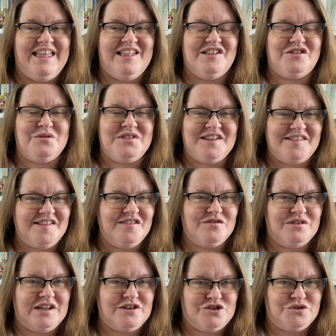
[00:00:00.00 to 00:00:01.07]
So this is
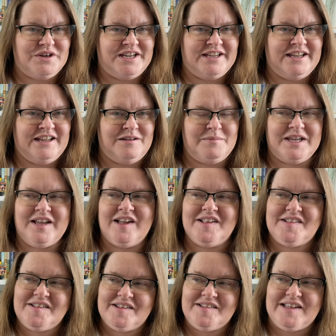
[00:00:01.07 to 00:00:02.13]
intriguing
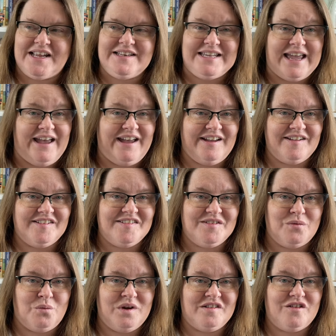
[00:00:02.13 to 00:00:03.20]
because Saint X
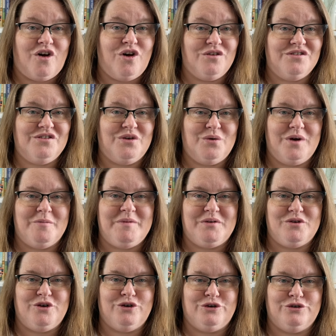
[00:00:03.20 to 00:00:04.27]
was also about
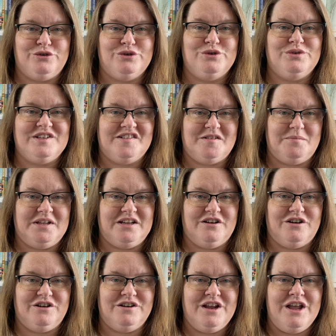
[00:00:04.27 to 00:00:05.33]
a girl who
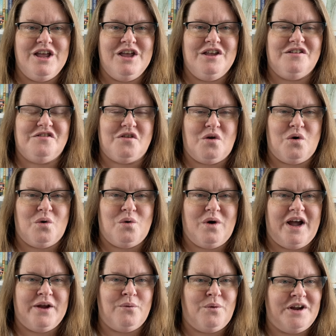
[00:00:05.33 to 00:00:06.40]
disappeared. So
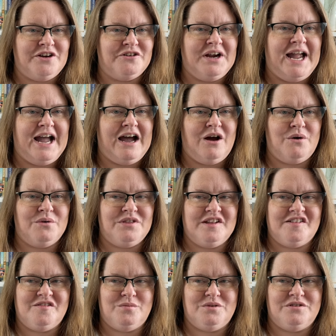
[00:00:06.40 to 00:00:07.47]
I wonder how
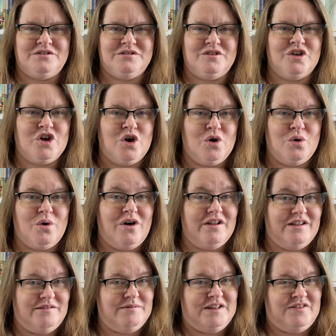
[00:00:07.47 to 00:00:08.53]
this will go
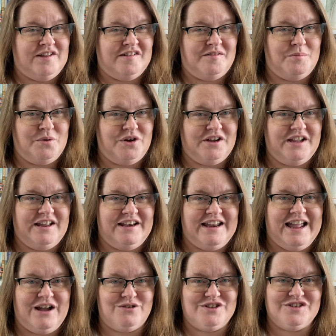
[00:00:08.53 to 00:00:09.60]
in this book and
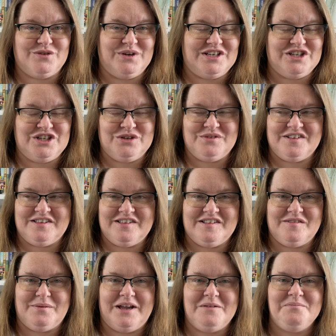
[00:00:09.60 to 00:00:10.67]
how she's going to use it
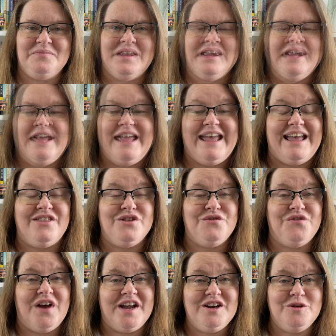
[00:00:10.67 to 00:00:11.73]
this way. And the
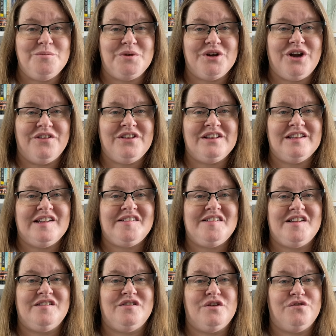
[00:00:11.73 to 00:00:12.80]
final book on the list
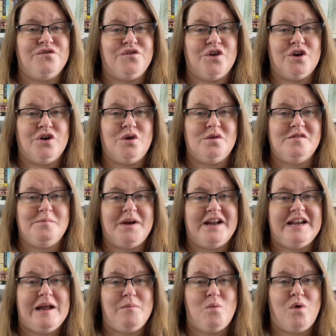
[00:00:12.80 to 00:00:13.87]
is The Furrows
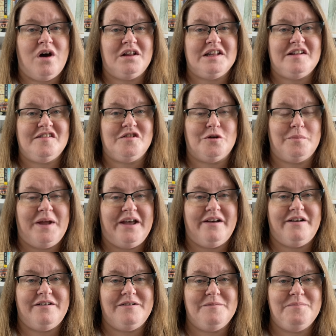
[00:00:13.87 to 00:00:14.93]
by Namwali
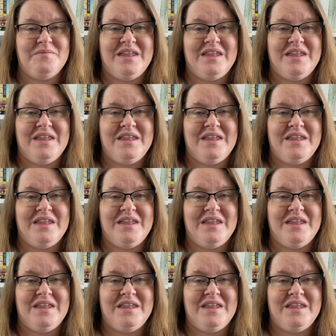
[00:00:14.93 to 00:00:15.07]
Serpell.